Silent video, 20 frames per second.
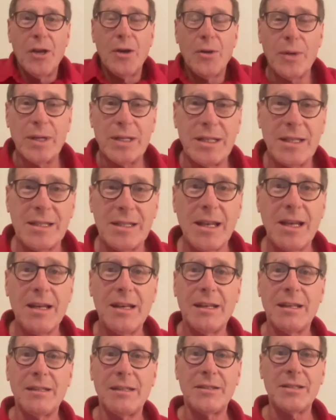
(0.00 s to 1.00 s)
which is
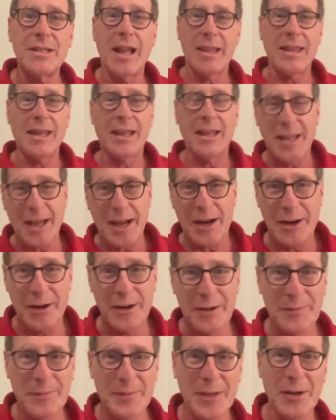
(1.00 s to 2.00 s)
there's nothing
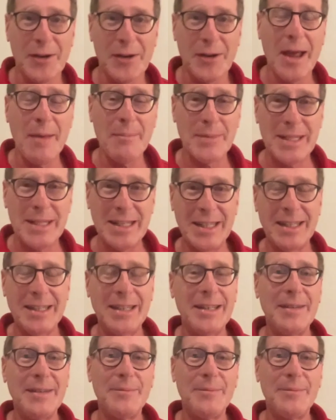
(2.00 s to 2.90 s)
there. They're empty.